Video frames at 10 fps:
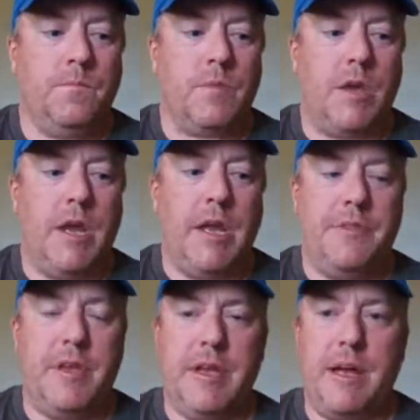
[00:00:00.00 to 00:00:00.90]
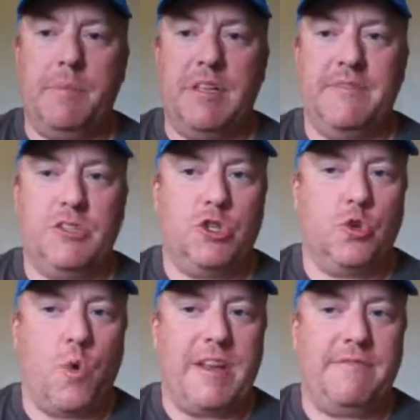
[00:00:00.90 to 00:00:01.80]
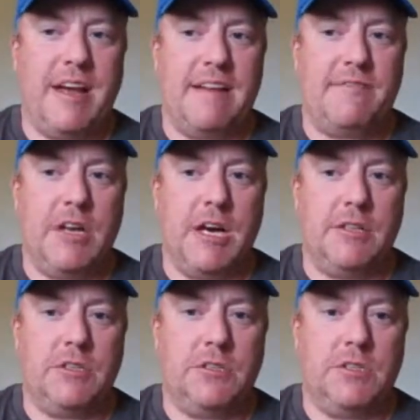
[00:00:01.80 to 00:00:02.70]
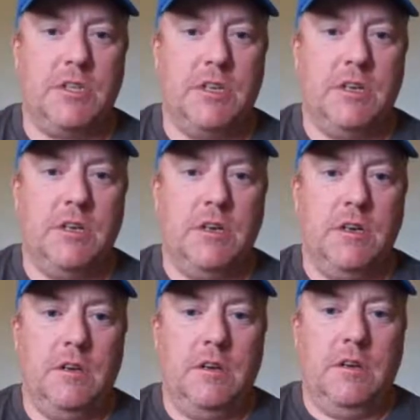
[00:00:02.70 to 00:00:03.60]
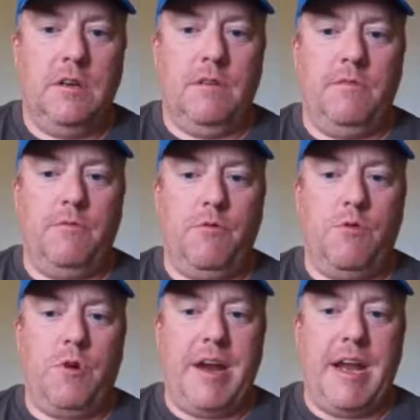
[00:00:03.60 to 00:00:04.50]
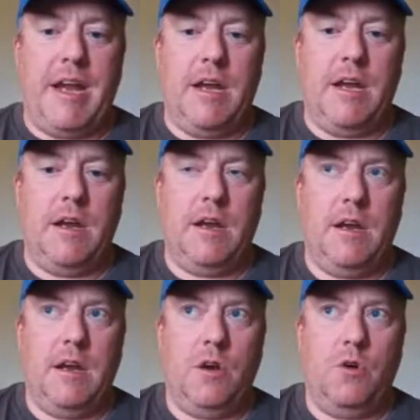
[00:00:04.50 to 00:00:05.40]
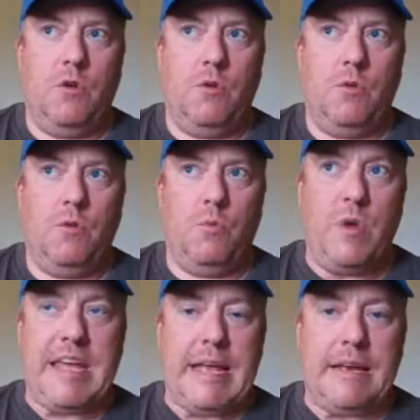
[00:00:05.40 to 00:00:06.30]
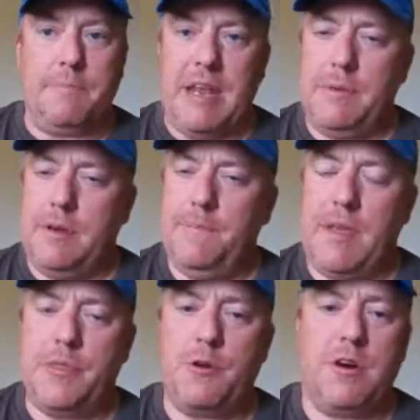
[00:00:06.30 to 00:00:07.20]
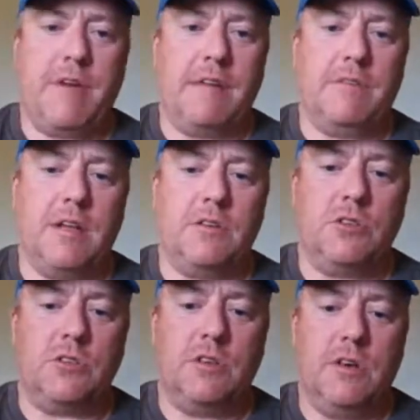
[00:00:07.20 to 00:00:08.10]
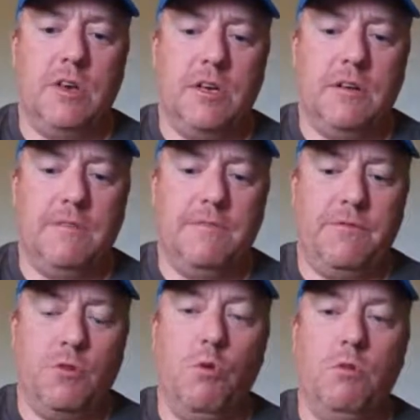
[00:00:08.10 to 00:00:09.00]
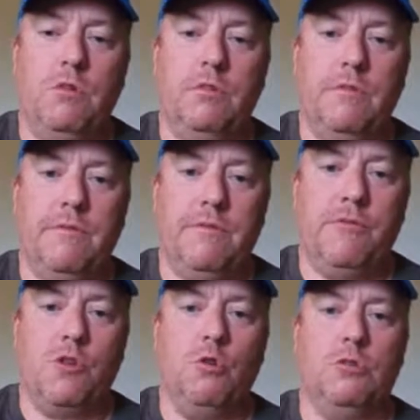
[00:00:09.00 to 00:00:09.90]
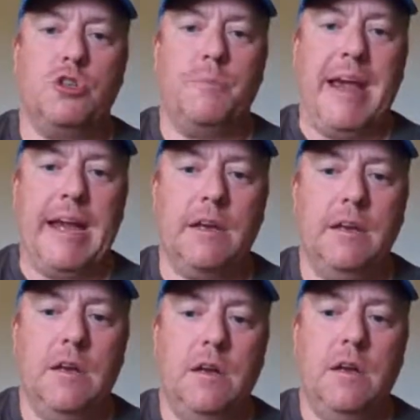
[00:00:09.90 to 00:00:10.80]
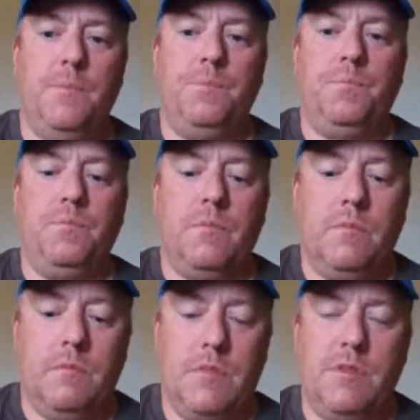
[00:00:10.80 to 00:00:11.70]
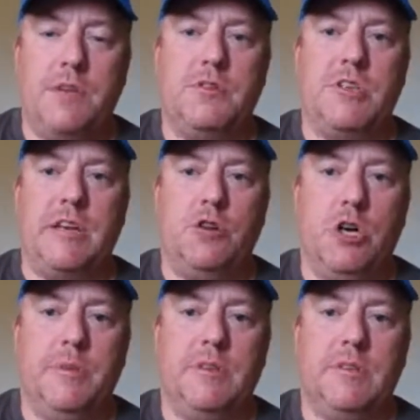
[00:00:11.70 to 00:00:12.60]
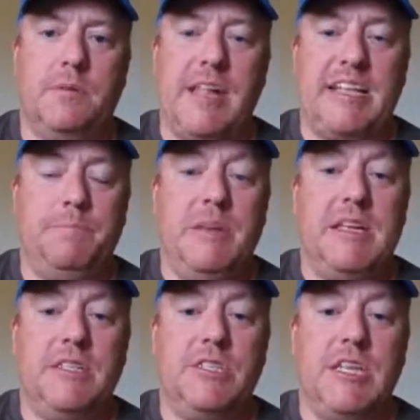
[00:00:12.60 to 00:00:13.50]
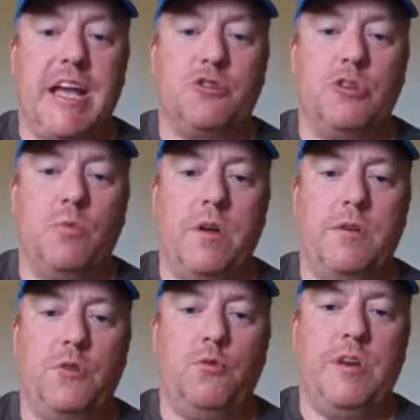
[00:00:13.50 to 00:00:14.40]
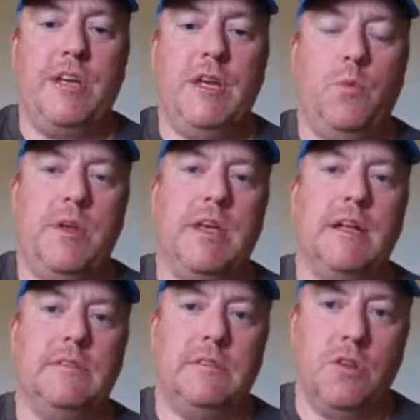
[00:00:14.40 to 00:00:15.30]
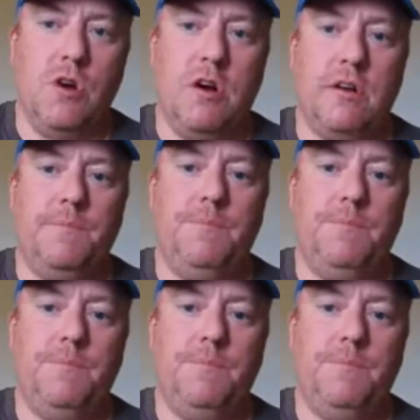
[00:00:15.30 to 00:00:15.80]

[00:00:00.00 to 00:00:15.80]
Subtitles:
And then I believe it's $25 for a weekend, maybe, and $35 for the whole shebang. The other state tournaments, Class B and C, actually run 3 weekends long.